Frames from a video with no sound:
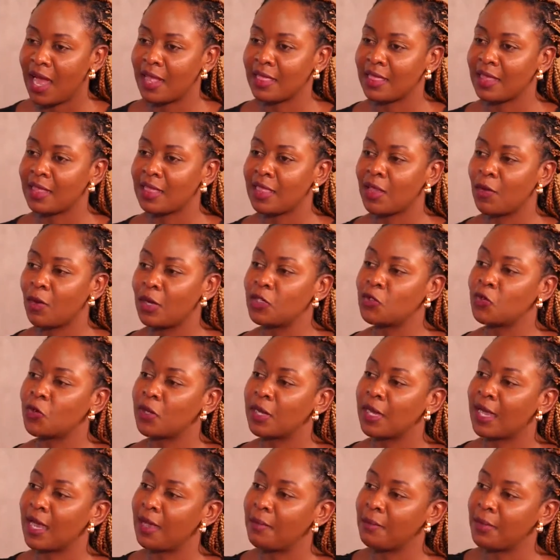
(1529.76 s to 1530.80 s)
And then they want to
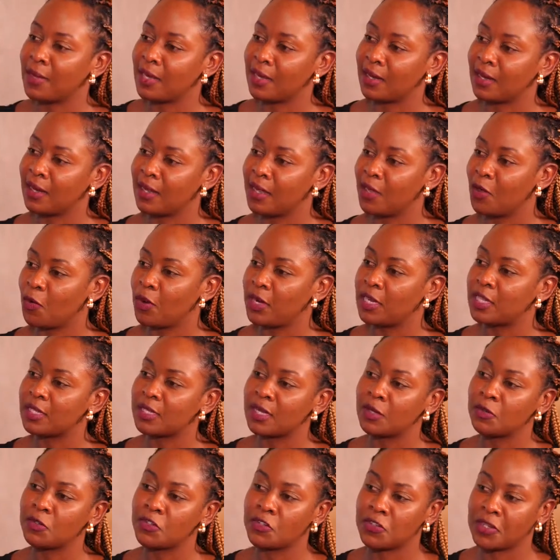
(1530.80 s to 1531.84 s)
come in when it's
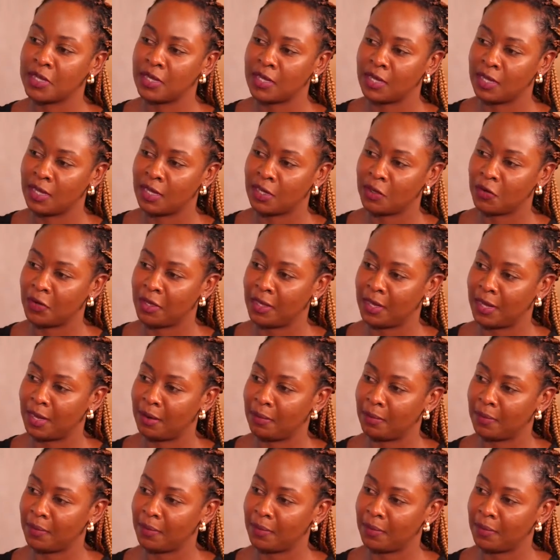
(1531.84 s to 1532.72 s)
now trending and going up.